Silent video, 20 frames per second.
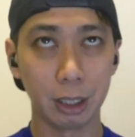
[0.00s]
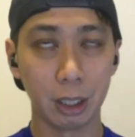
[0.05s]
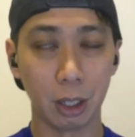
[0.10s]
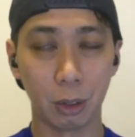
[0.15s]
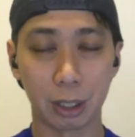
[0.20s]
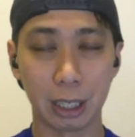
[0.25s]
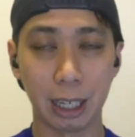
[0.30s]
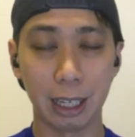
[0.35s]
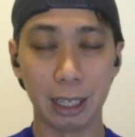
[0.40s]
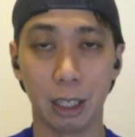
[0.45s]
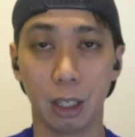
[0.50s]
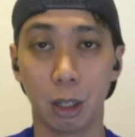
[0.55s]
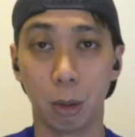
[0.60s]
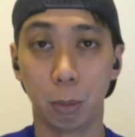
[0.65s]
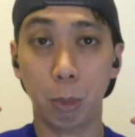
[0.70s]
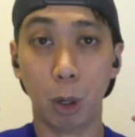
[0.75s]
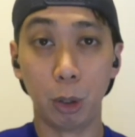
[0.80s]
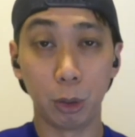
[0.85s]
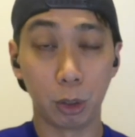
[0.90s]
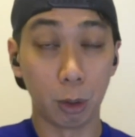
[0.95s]
Okay,
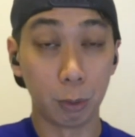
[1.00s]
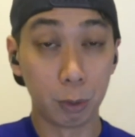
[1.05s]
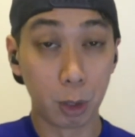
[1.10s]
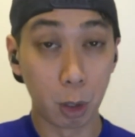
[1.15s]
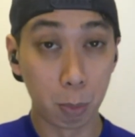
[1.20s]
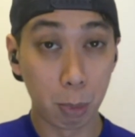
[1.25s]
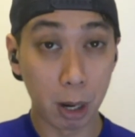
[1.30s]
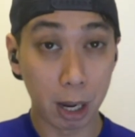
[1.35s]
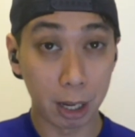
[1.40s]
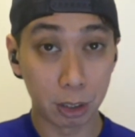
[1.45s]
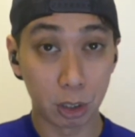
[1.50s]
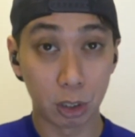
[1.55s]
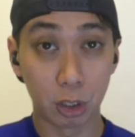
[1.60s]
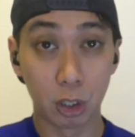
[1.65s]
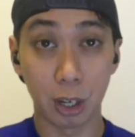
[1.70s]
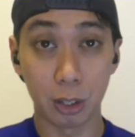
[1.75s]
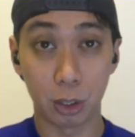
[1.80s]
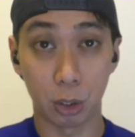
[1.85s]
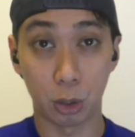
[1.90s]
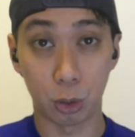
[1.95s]
both of the buds
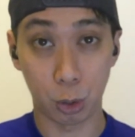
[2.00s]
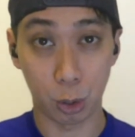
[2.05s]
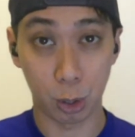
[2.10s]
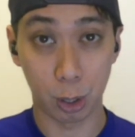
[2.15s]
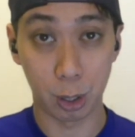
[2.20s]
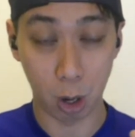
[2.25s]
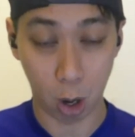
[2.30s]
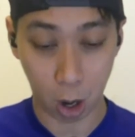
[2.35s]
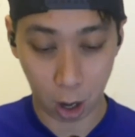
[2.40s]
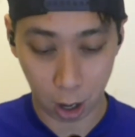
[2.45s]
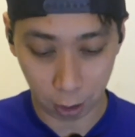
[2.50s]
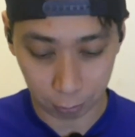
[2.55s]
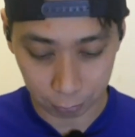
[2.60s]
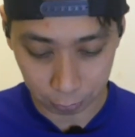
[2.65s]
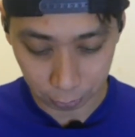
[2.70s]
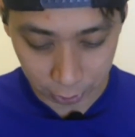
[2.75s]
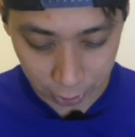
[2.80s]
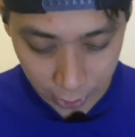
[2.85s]
just turned off.